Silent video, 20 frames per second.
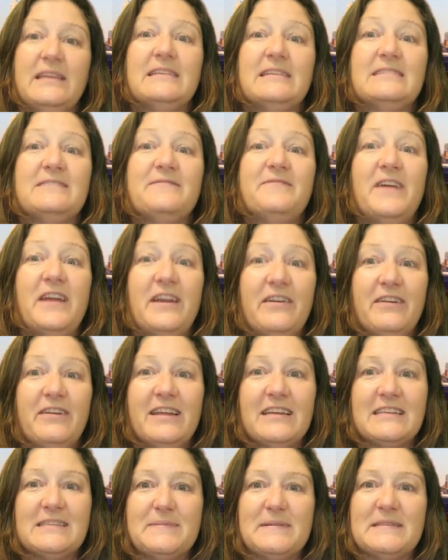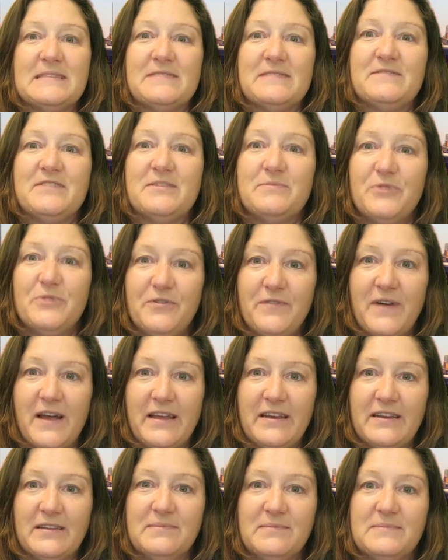It is very expensive to move
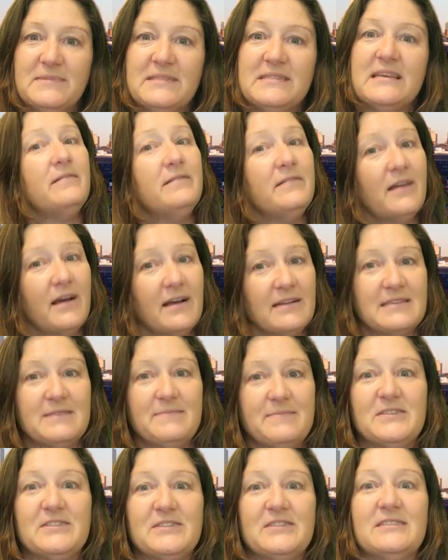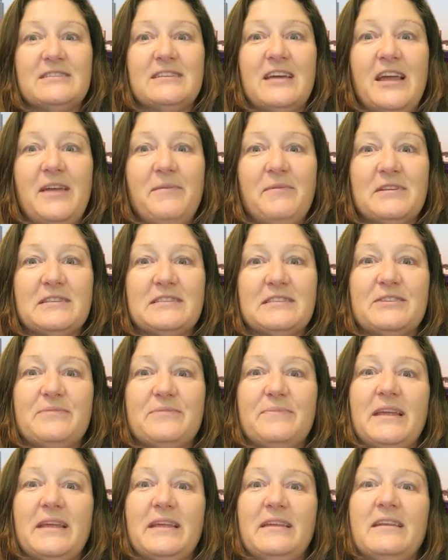items, not to mention time
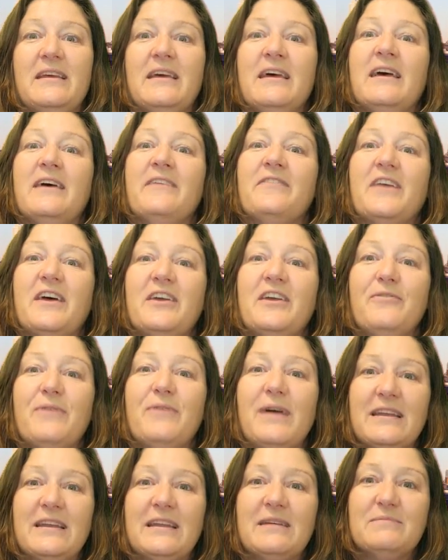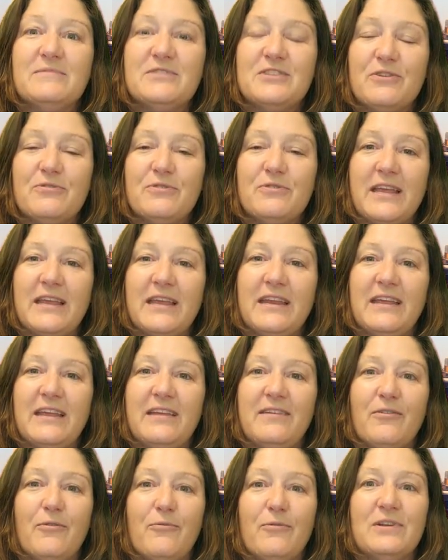consuming, that you end up
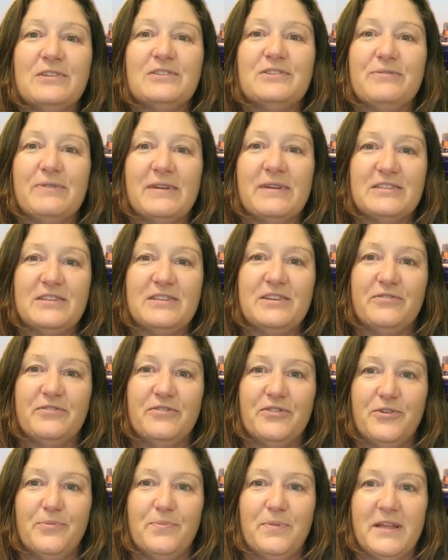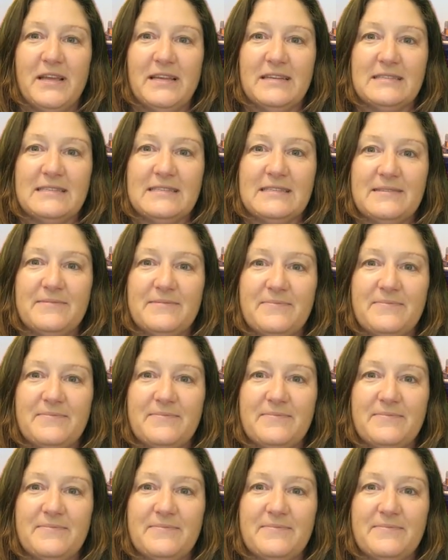donating once you get to your new place.